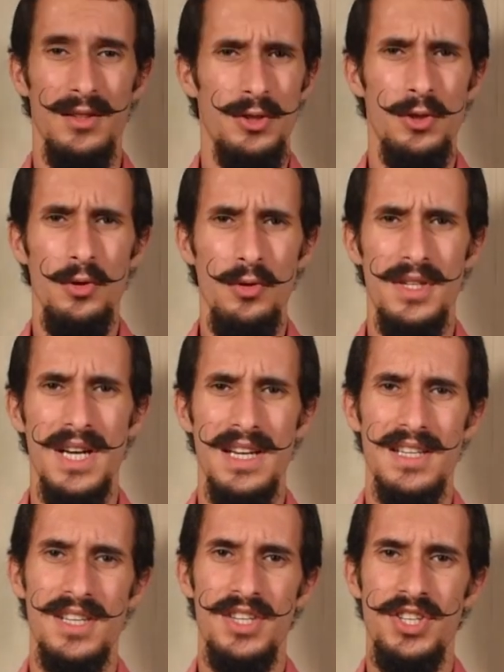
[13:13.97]
You
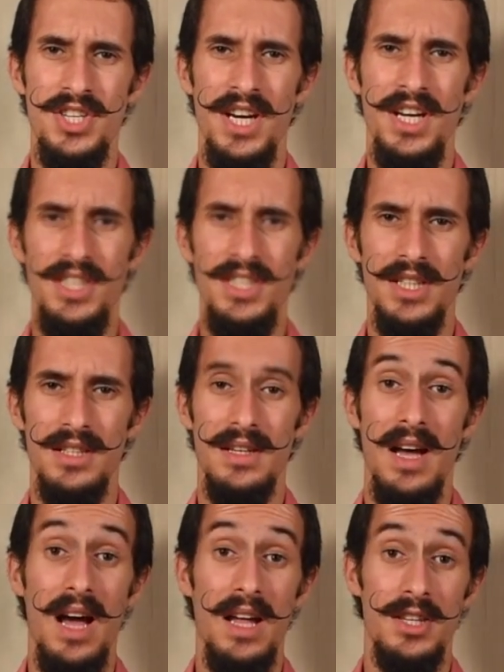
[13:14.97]
just change
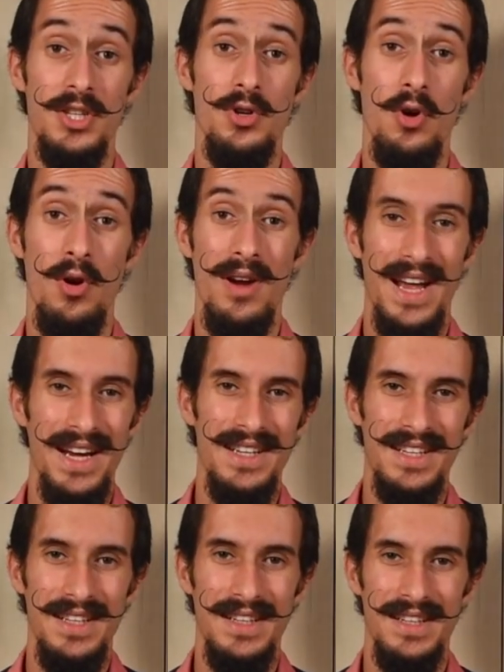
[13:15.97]
it at your
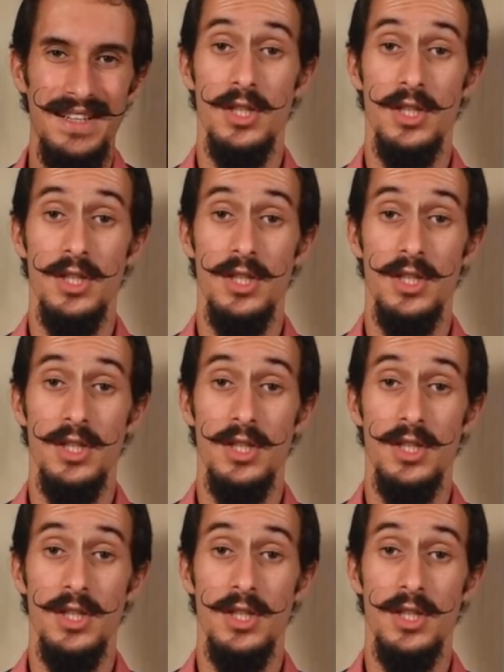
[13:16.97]
liking.